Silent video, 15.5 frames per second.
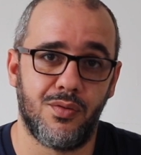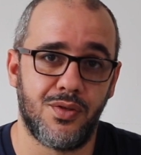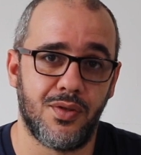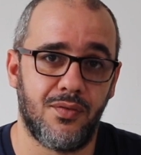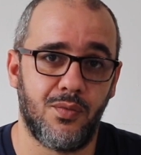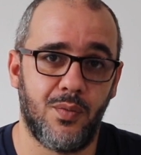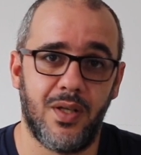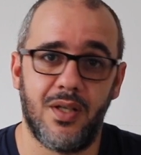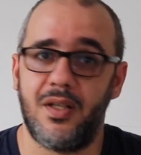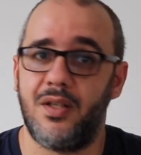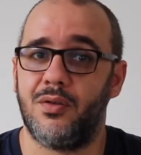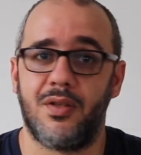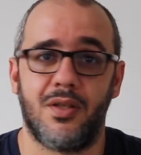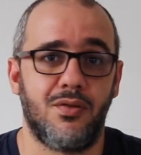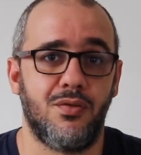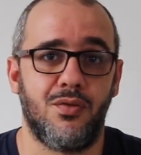software in
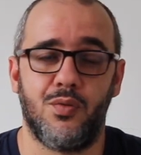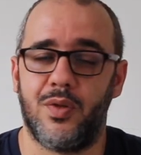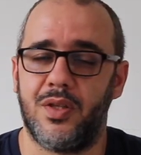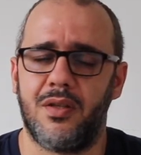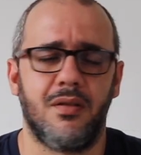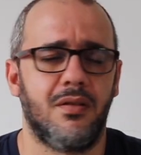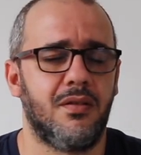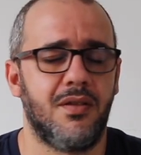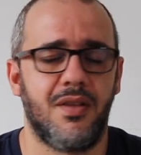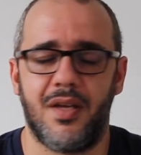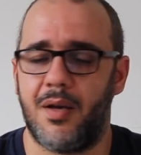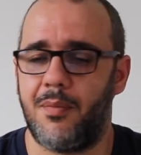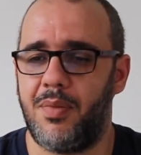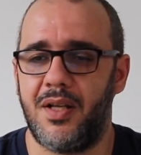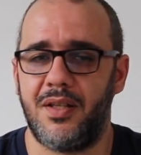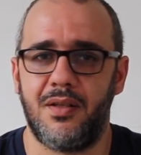order to do it. There are
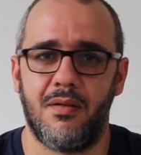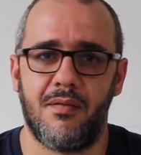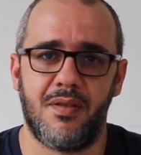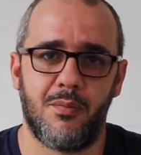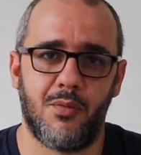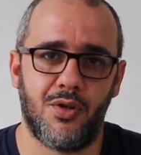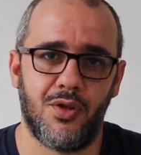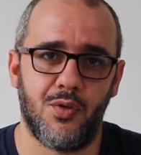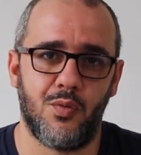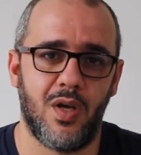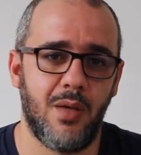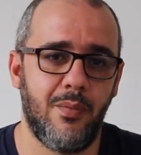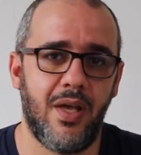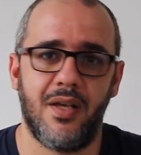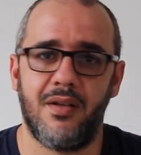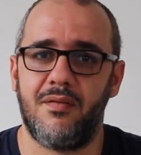plenty of them on the
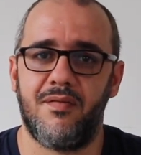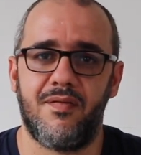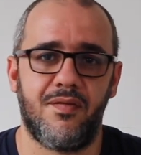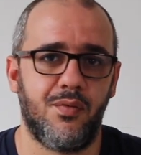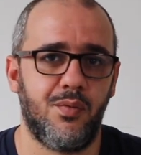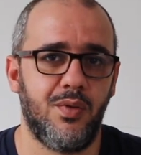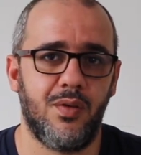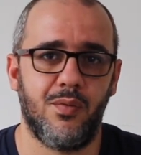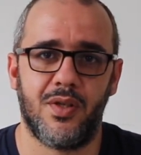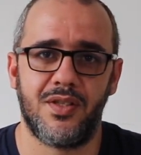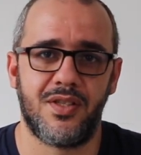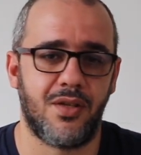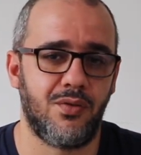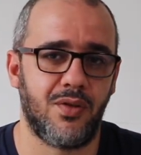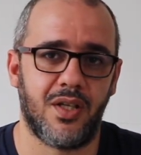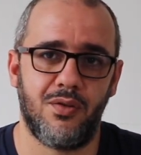web and free ones
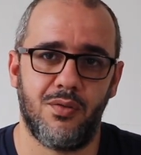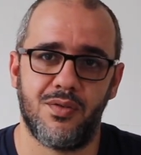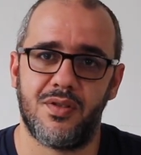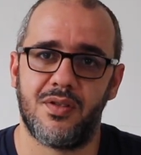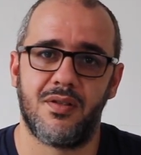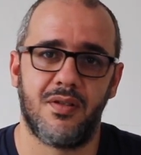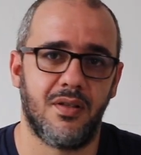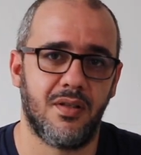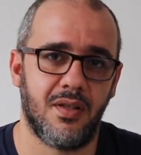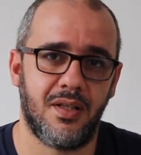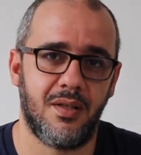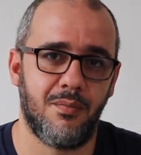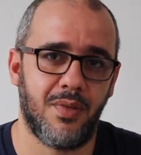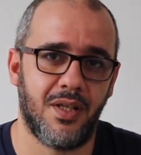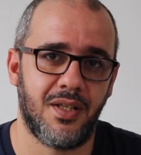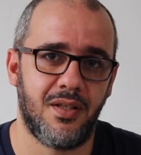that you can use
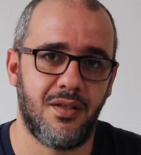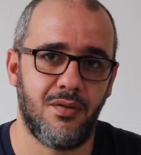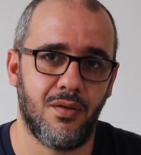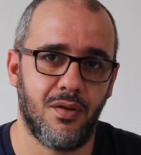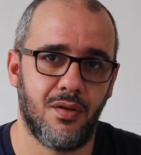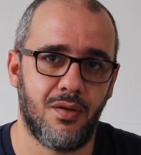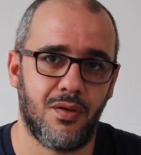embedded in your